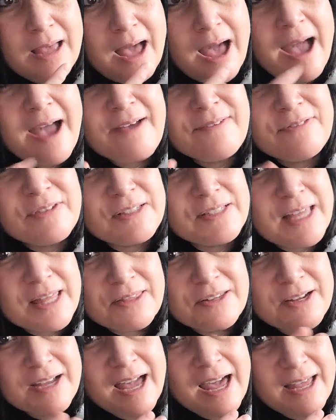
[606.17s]
I have
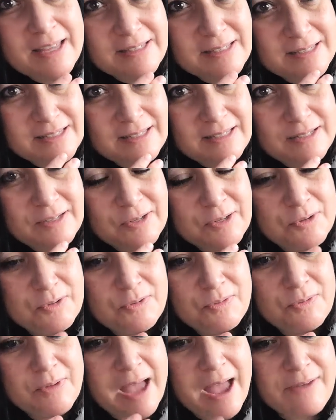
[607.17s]
another cousin
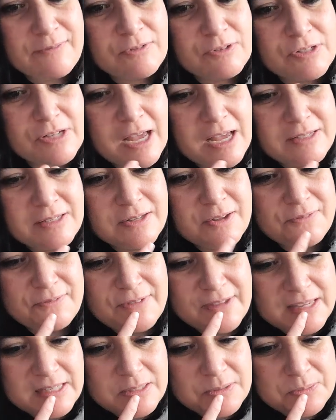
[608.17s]
who advertised on
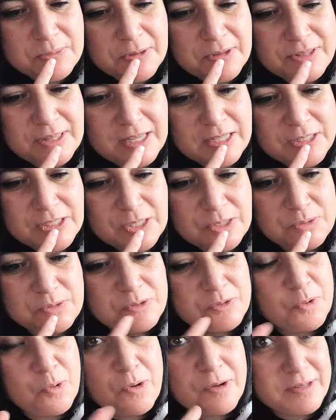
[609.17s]
Facebook that she
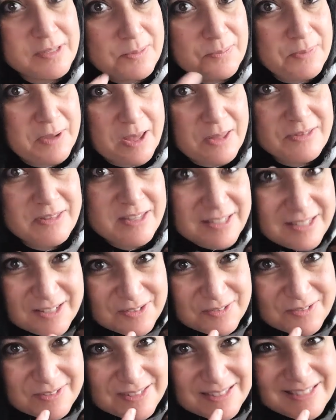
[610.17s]
was going to be on the
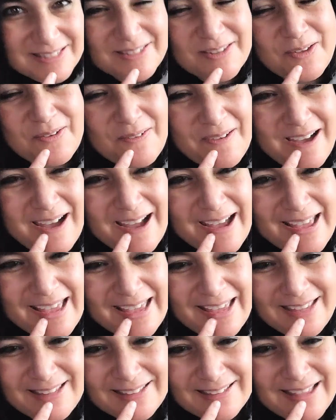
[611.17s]
news. So
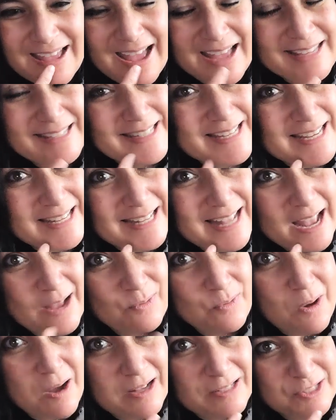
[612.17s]
I did. I
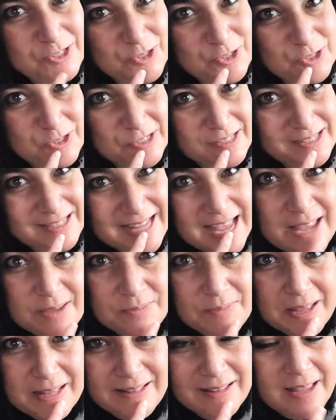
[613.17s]
watched her
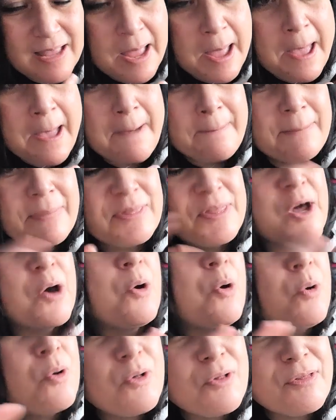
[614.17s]
segment. But the
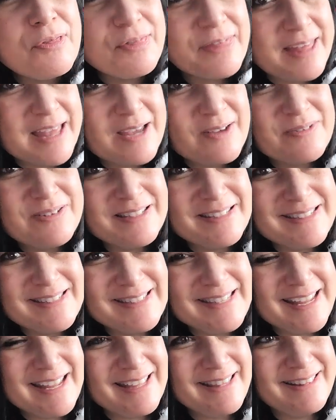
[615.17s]
whole thing
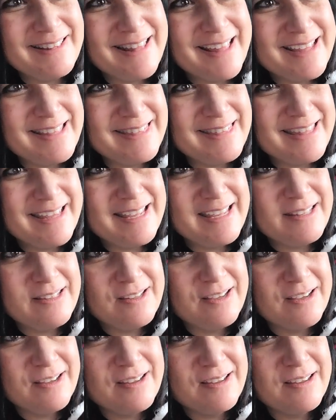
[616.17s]
was in like
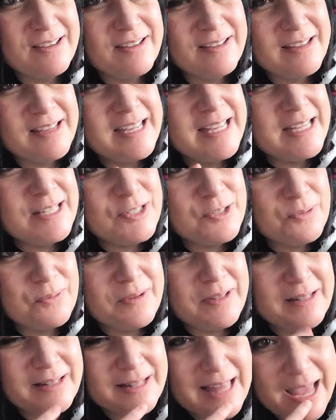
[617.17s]
the
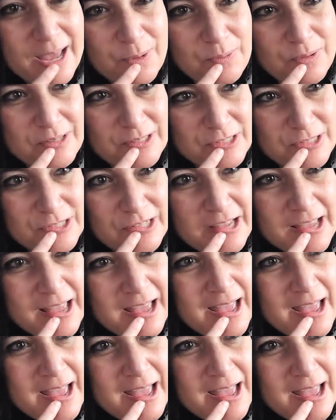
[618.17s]
Inuit language.